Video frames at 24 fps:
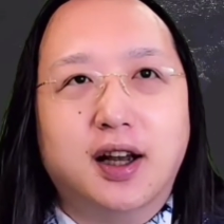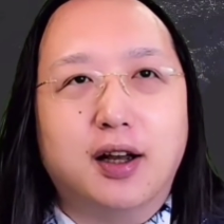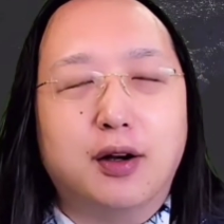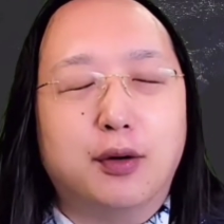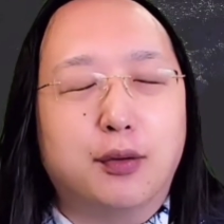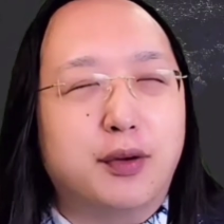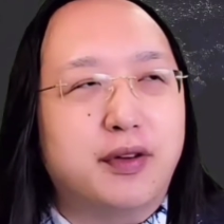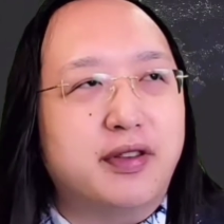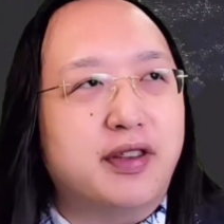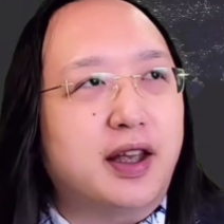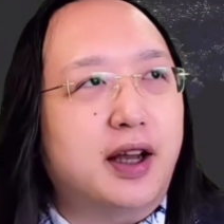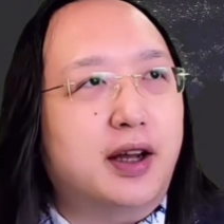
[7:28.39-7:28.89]

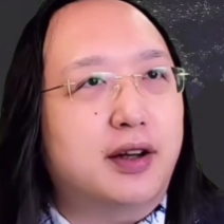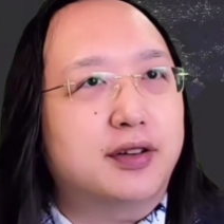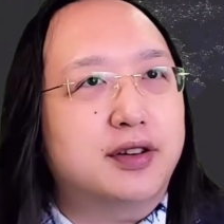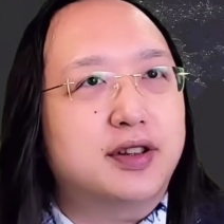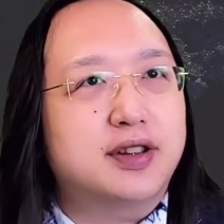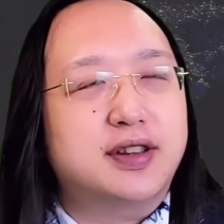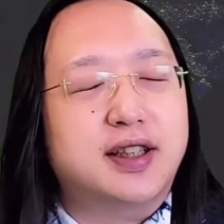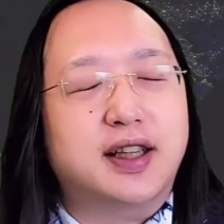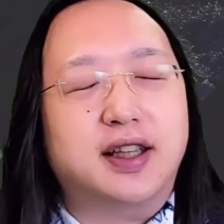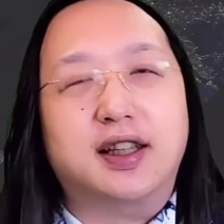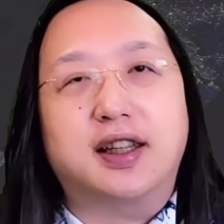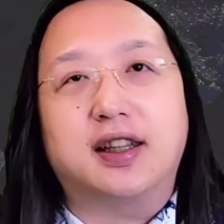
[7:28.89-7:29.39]
without
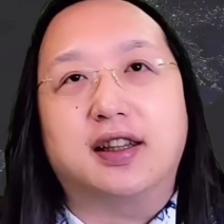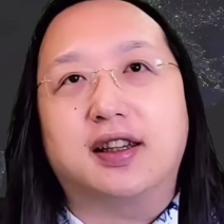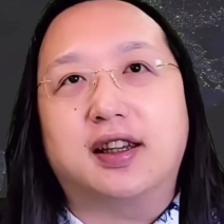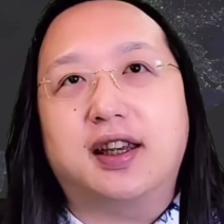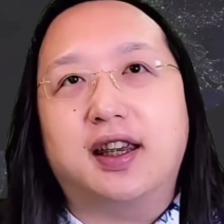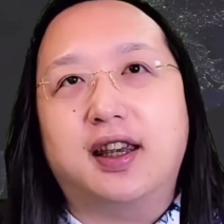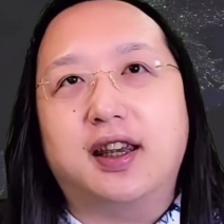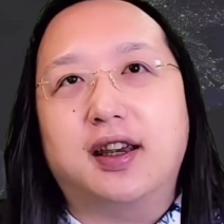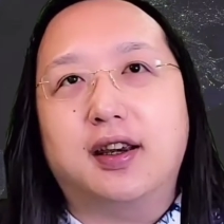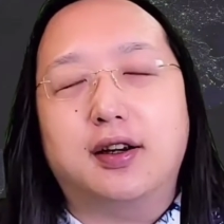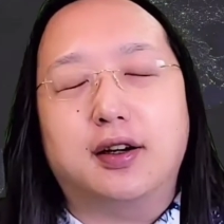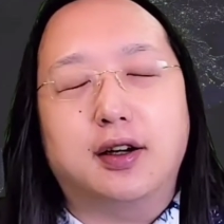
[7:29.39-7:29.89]
taking
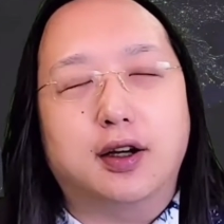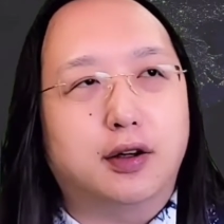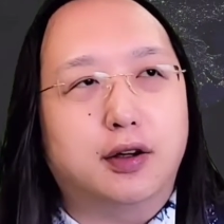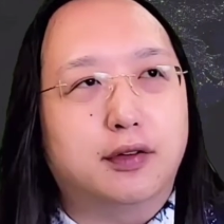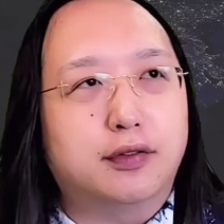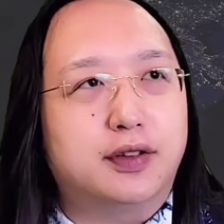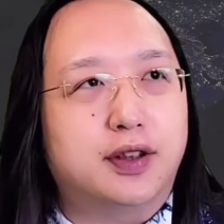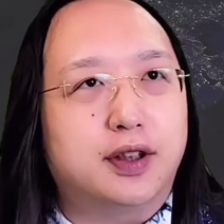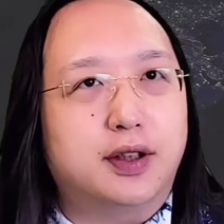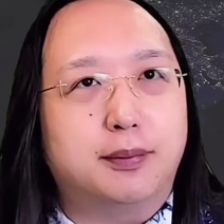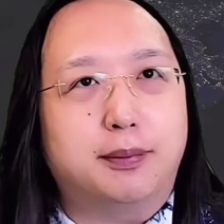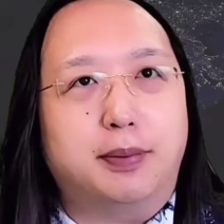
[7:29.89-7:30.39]
care
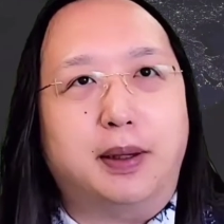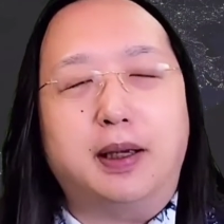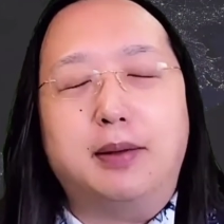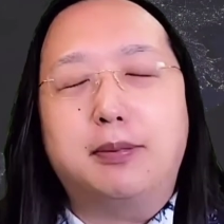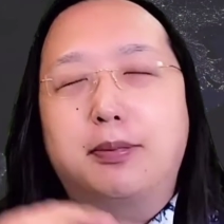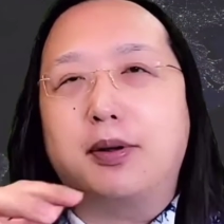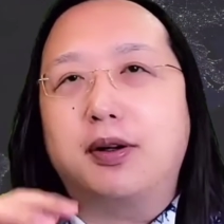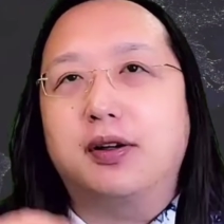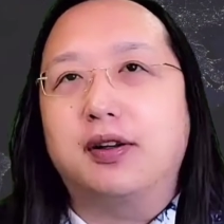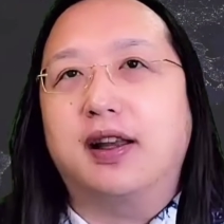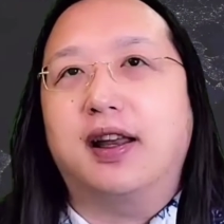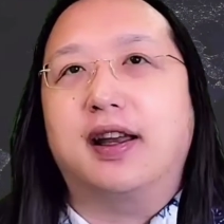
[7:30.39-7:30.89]
of the
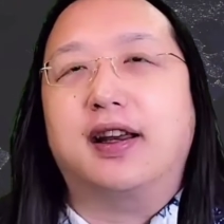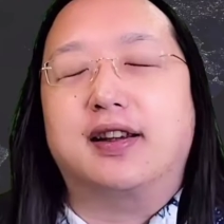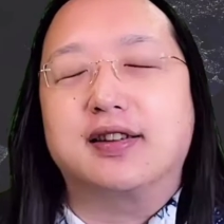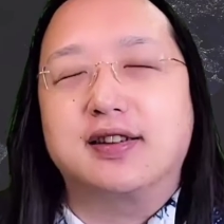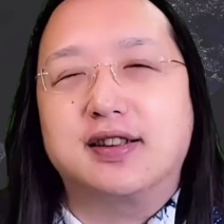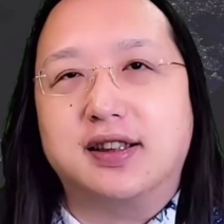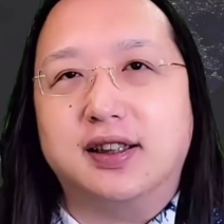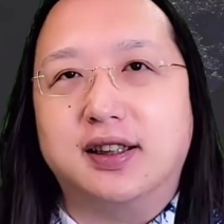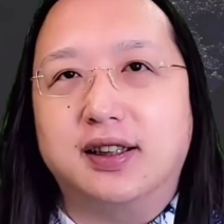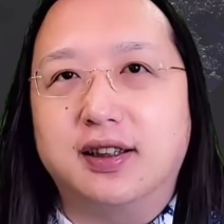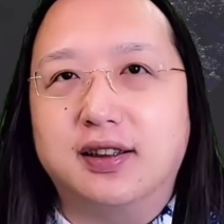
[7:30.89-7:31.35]
paper legacy?